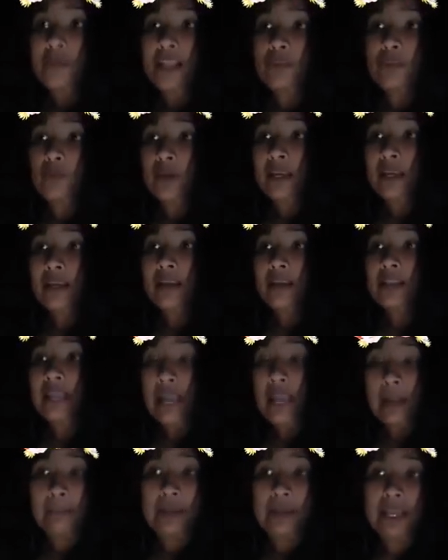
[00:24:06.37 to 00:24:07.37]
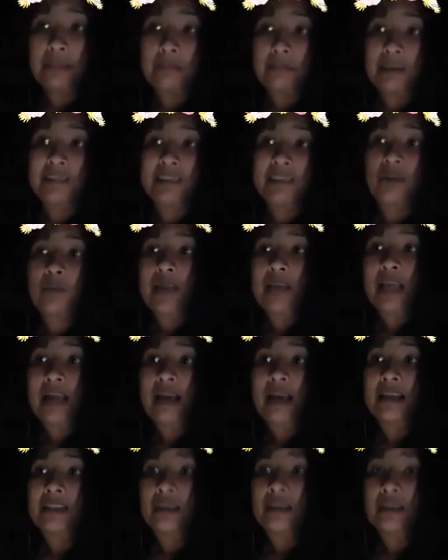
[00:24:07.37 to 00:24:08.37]
the Airbnbs that we
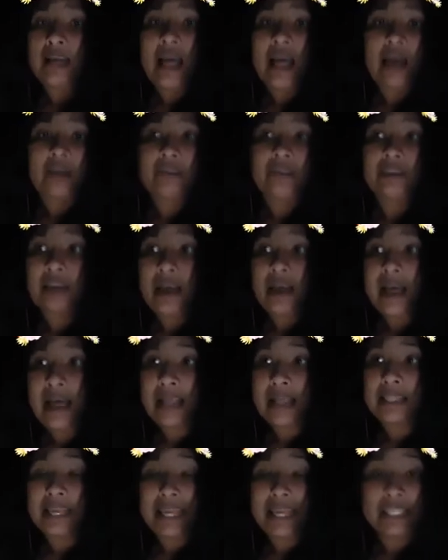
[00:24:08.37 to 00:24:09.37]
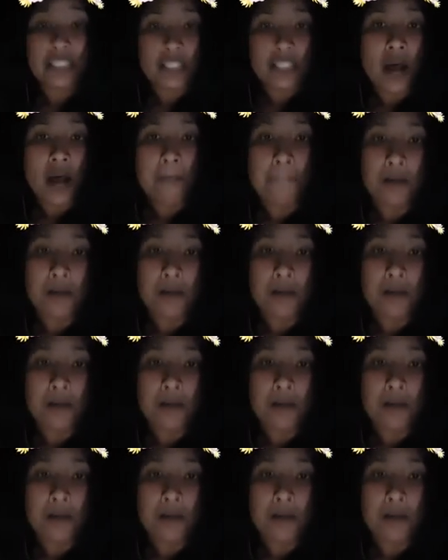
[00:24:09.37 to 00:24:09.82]
had a tub.